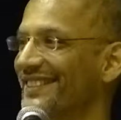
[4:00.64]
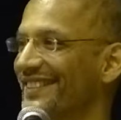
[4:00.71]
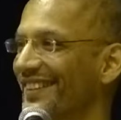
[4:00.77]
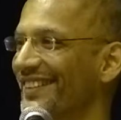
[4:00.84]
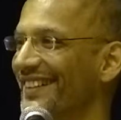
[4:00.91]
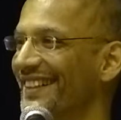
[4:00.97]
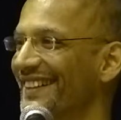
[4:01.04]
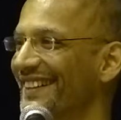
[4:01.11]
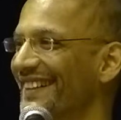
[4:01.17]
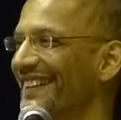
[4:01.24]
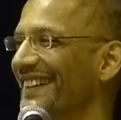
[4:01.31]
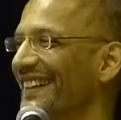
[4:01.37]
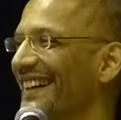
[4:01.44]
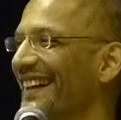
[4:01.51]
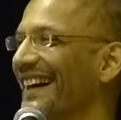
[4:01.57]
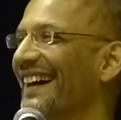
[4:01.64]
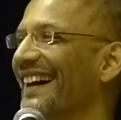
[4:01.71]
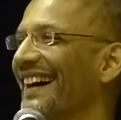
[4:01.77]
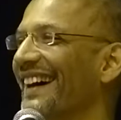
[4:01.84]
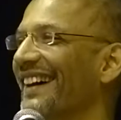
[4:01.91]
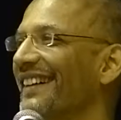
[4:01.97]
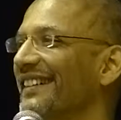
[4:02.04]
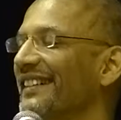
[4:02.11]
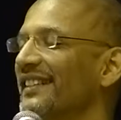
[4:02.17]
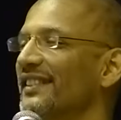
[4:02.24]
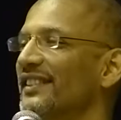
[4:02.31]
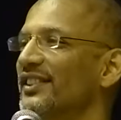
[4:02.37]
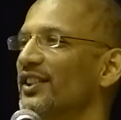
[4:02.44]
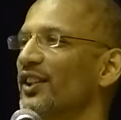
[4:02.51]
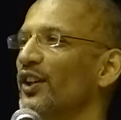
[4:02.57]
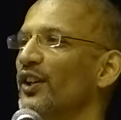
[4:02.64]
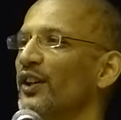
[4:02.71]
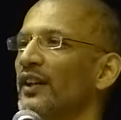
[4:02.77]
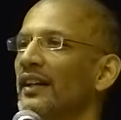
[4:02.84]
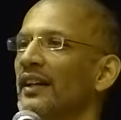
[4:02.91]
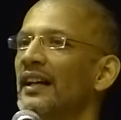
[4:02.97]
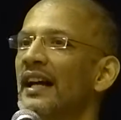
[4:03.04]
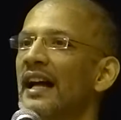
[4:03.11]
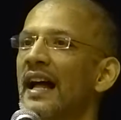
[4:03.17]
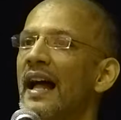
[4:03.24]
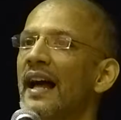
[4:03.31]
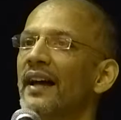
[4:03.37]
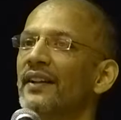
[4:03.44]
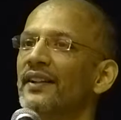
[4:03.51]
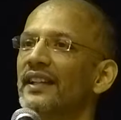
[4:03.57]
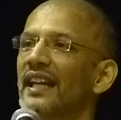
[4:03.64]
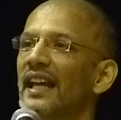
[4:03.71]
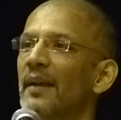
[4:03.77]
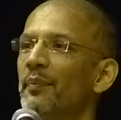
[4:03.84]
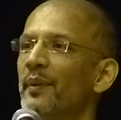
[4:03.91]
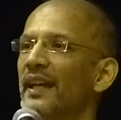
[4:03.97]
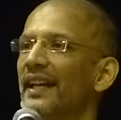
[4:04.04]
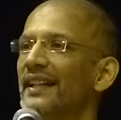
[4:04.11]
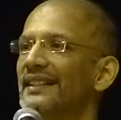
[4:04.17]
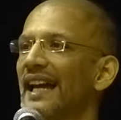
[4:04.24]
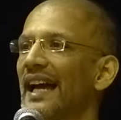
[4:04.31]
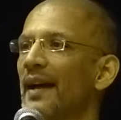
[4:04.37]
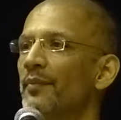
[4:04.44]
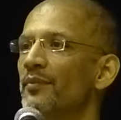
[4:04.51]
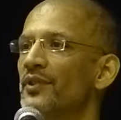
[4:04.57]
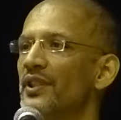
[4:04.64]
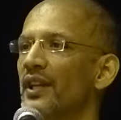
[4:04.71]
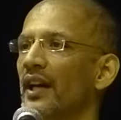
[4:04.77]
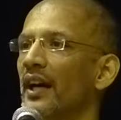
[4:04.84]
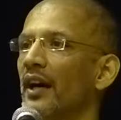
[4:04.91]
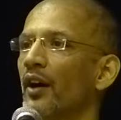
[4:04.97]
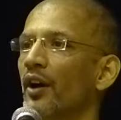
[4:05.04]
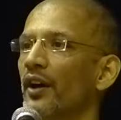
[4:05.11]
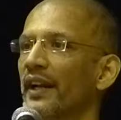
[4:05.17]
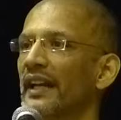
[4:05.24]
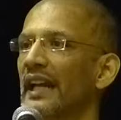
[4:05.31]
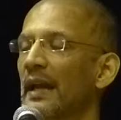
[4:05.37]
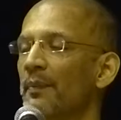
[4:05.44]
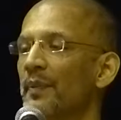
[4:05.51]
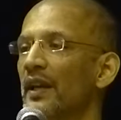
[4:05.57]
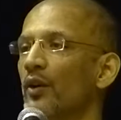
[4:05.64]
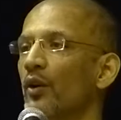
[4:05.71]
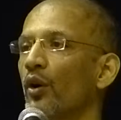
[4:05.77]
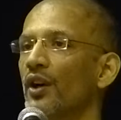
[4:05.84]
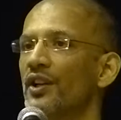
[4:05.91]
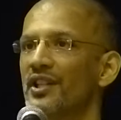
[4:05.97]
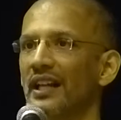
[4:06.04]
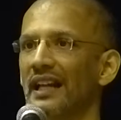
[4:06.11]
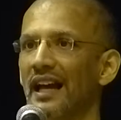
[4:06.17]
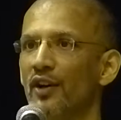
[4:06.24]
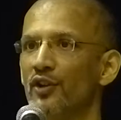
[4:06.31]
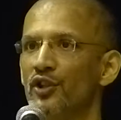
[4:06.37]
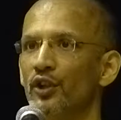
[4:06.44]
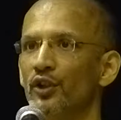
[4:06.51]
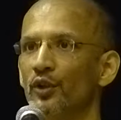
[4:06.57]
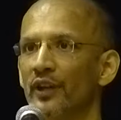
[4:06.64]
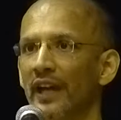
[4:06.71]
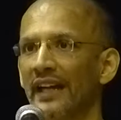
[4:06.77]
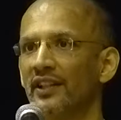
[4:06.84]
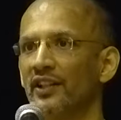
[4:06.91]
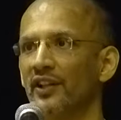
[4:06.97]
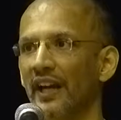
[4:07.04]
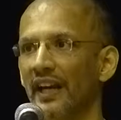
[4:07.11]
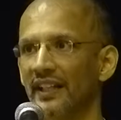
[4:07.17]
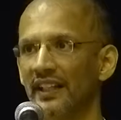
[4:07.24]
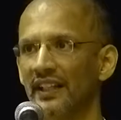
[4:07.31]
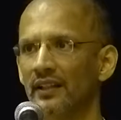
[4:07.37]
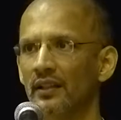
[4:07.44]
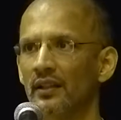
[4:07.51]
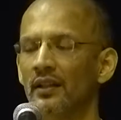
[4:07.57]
sorry. So the AP exams or an AP course allows you to get credit.